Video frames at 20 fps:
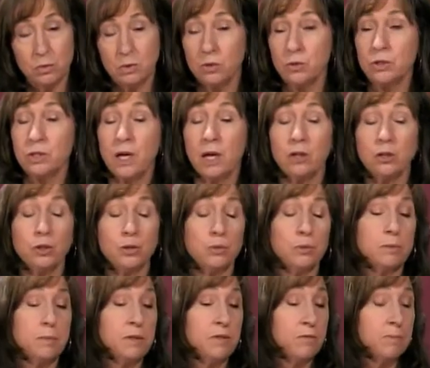those dollars
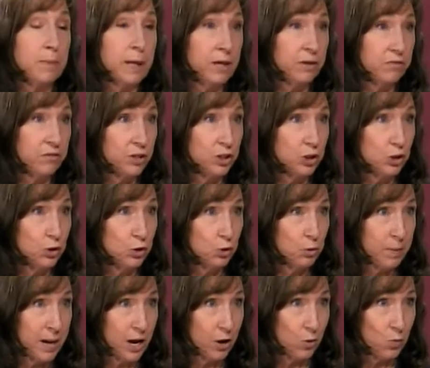would be beneficial
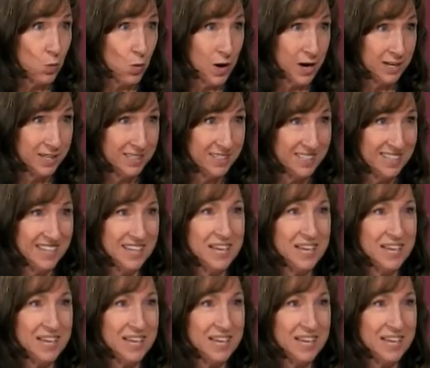no matter what.